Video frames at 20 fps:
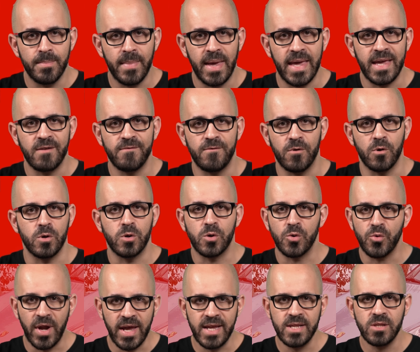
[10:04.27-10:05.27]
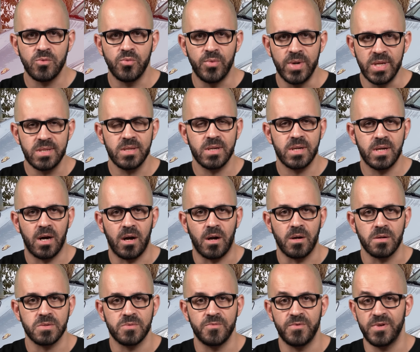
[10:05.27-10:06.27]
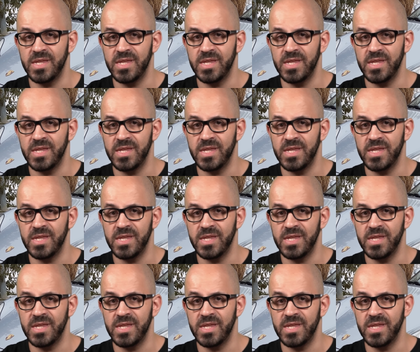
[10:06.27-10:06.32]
make for great winter cars.